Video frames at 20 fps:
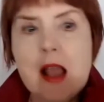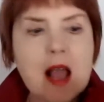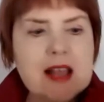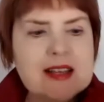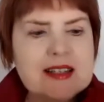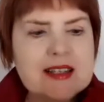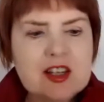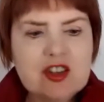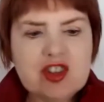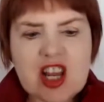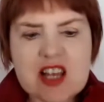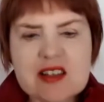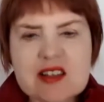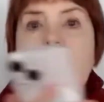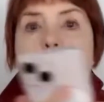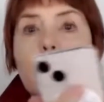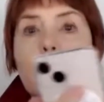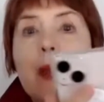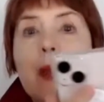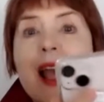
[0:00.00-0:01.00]
I suggest
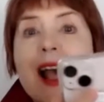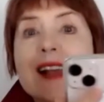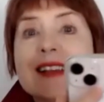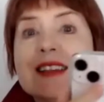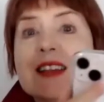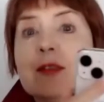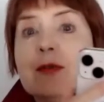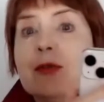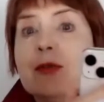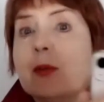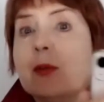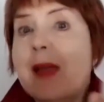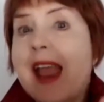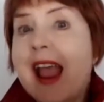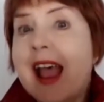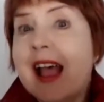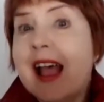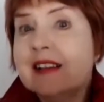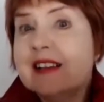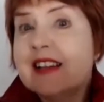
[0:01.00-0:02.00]
you know, pass it from
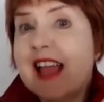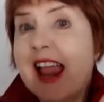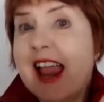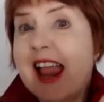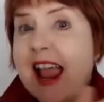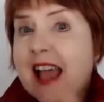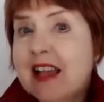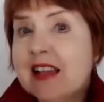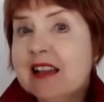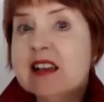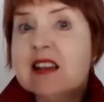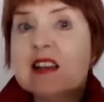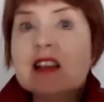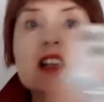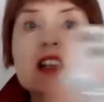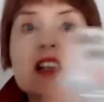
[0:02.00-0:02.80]
hand to hand